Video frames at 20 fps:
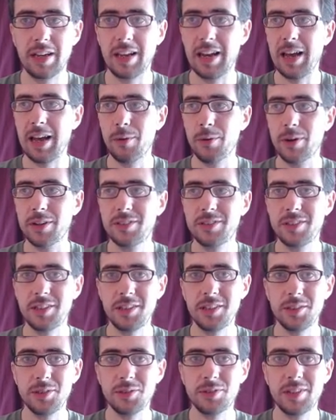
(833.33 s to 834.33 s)
they allow us
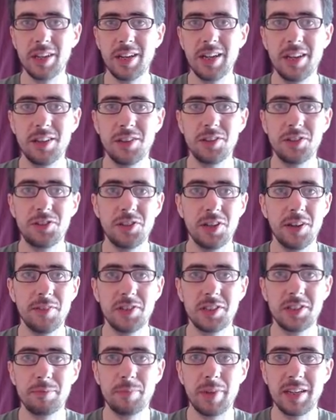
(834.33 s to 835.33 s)
to use the
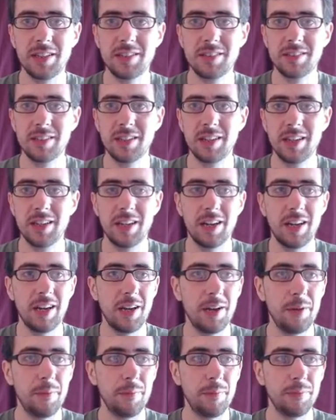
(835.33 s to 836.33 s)
server space
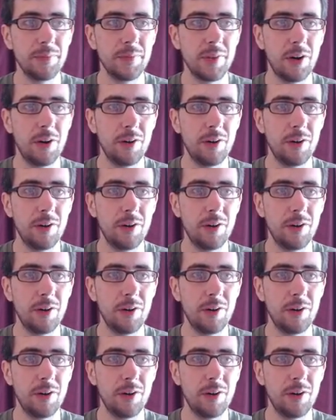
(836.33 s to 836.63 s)
um,